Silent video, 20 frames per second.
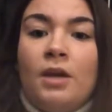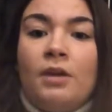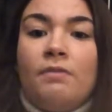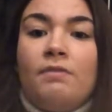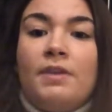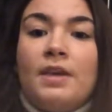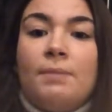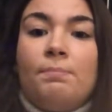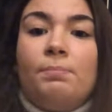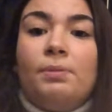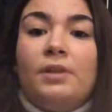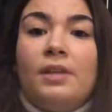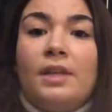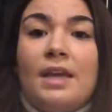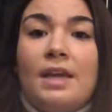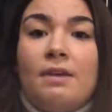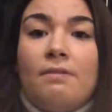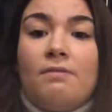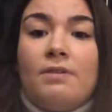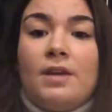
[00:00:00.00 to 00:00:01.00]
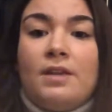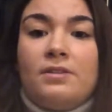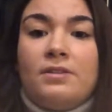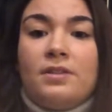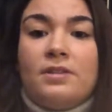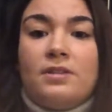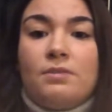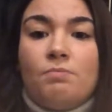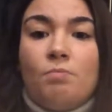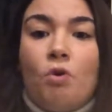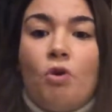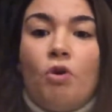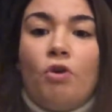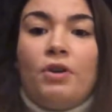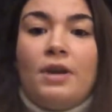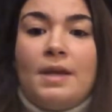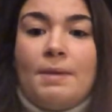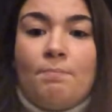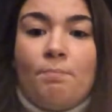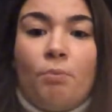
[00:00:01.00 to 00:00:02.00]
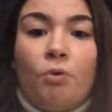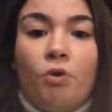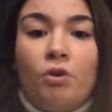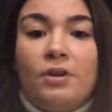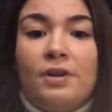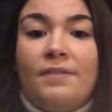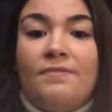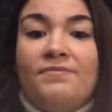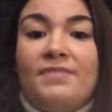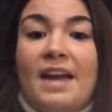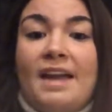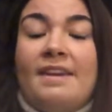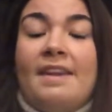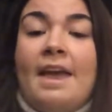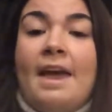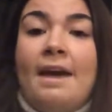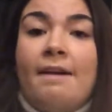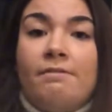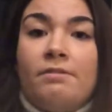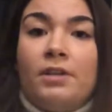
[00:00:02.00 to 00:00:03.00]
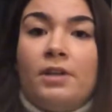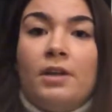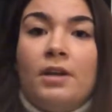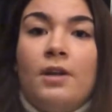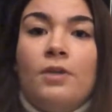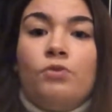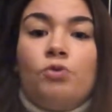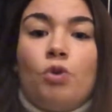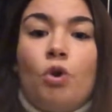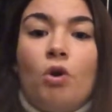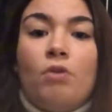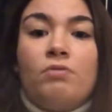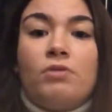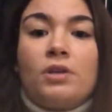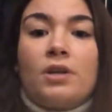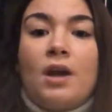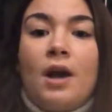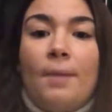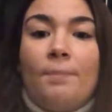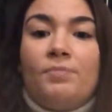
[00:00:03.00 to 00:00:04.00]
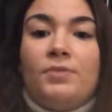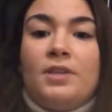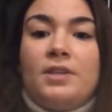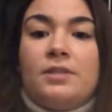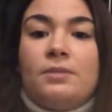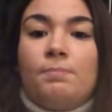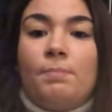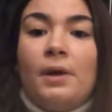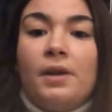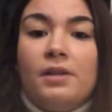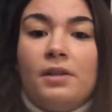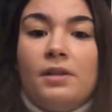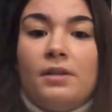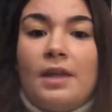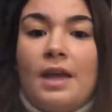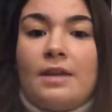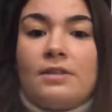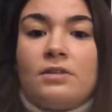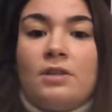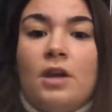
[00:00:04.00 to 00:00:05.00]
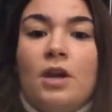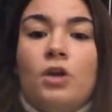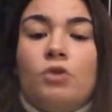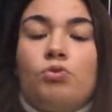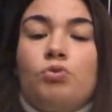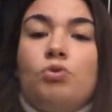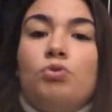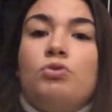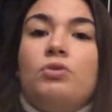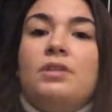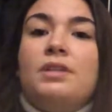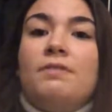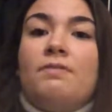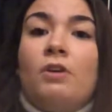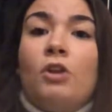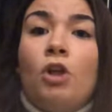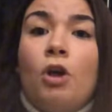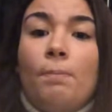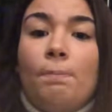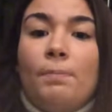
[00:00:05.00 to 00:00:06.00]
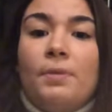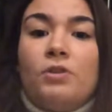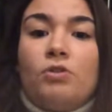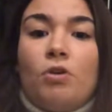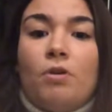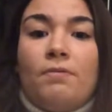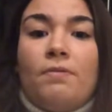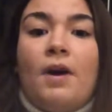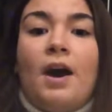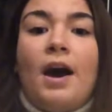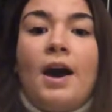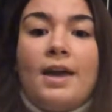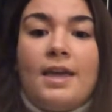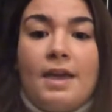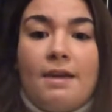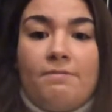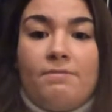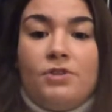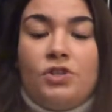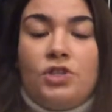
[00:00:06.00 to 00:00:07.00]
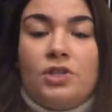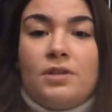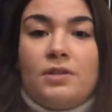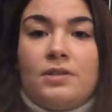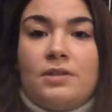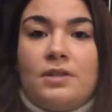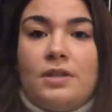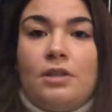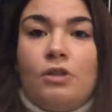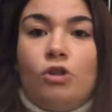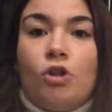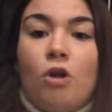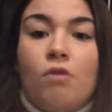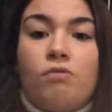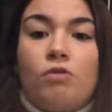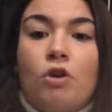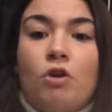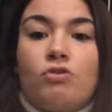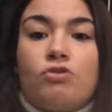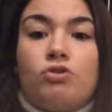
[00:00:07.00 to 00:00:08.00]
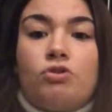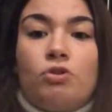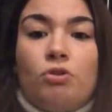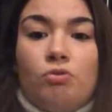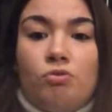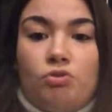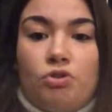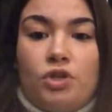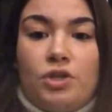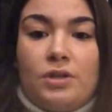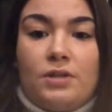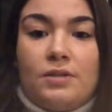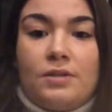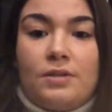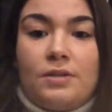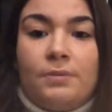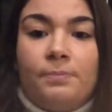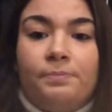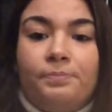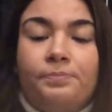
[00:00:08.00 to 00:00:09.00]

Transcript: We believe it is more important than ever to overcome these bottlenecks through the development of high-efficiency, low-cost solutions.